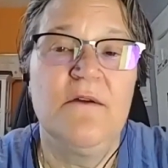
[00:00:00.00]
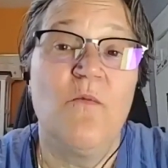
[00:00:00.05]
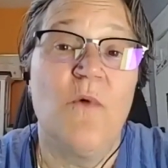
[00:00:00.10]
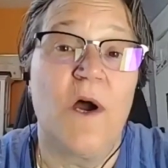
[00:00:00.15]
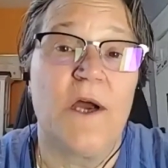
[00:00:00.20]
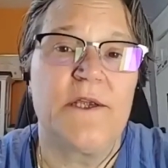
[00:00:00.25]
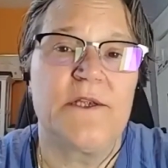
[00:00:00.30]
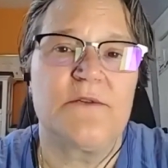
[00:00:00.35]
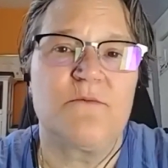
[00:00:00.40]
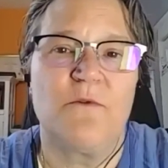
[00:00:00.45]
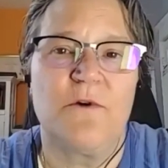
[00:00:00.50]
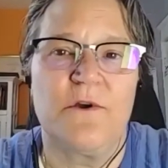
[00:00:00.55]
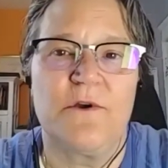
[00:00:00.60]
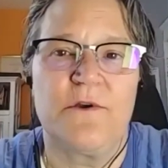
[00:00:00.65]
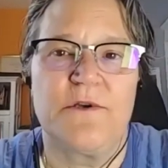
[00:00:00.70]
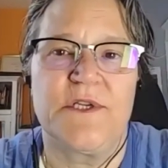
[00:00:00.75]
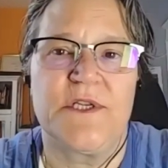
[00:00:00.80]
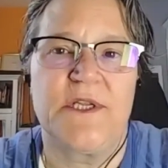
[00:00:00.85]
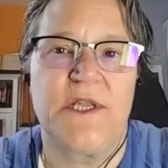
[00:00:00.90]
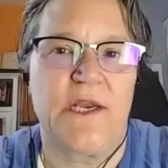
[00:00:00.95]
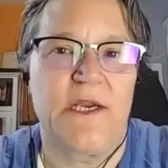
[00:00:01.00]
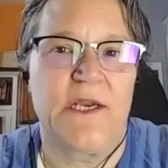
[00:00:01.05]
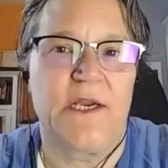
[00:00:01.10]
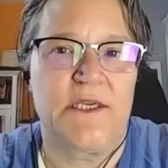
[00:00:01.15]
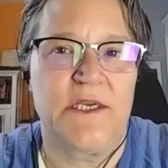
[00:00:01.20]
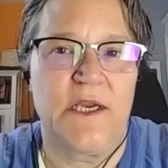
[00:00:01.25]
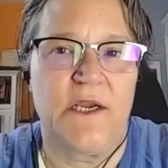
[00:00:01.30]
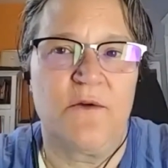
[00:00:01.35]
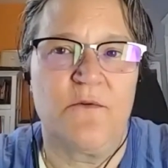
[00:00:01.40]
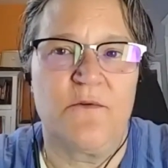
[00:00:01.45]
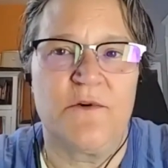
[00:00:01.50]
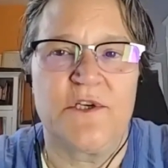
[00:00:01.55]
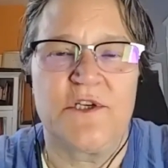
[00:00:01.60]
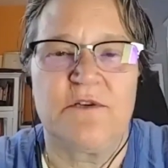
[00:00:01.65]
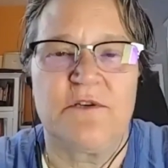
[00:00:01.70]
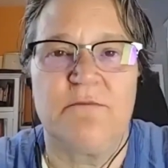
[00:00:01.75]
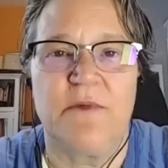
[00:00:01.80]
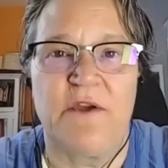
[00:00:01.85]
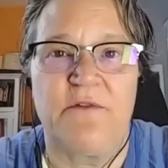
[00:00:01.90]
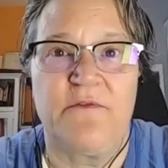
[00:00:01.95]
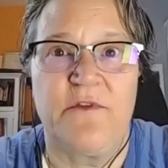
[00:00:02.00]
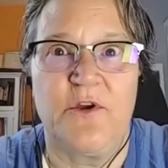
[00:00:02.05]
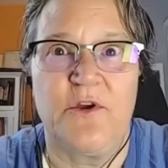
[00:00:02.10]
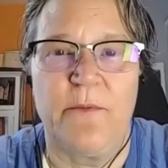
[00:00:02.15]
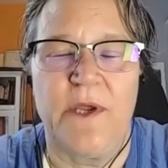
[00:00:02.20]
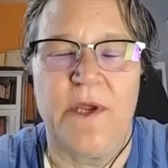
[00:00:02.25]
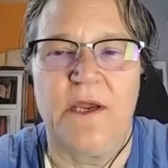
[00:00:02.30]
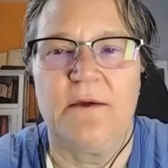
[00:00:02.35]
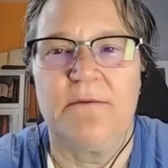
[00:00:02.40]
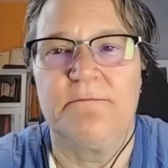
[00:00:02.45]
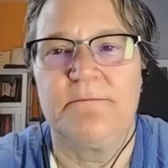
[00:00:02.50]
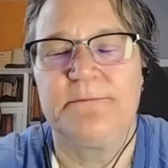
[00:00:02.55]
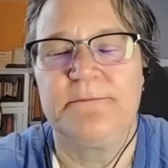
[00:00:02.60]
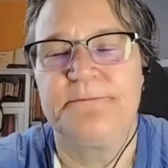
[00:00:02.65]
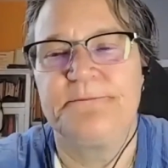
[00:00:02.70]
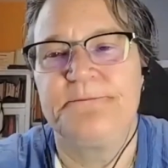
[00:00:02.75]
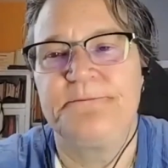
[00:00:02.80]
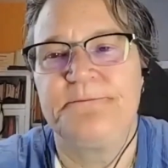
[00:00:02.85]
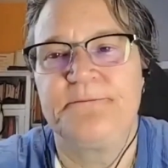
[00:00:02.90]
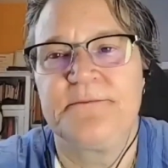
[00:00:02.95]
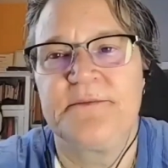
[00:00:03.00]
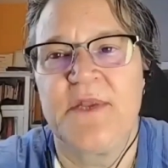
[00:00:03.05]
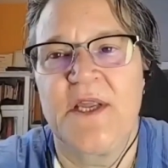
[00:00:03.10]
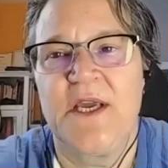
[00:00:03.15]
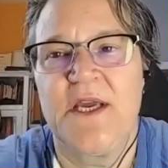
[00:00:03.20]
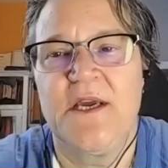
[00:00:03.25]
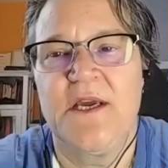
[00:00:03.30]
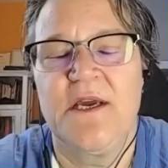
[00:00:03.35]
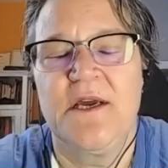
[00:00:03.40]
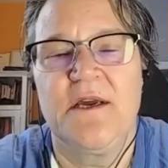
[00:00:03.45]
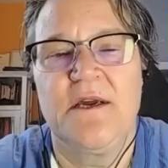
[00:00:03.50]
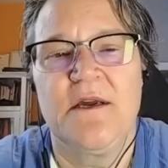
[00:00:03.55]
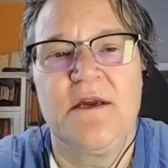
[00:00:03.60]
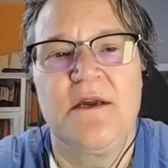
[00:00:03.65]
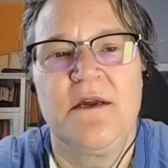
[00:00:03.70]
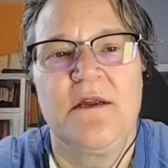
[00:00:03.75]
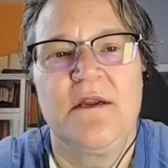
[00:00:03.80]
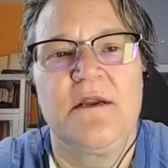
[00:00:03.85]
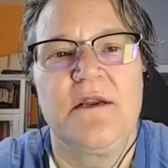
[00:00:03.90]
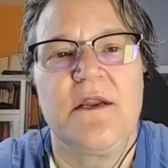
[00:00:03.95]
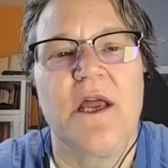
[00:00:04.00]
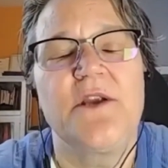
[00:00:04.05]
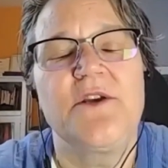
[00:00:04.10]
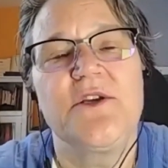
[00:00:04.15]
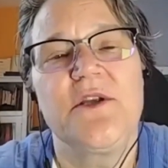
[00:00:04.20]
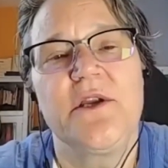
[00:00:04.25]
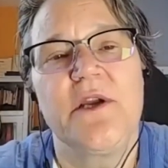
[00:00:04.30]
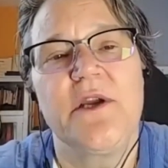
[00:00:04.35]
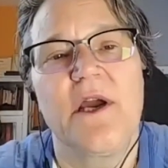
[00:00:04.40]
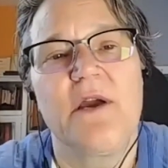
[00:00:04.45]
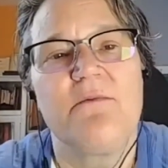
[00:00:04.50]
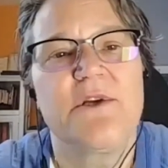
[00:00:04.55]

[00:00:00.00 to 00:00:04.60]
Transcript: Wise words that extinguish my fuming. Nigel and I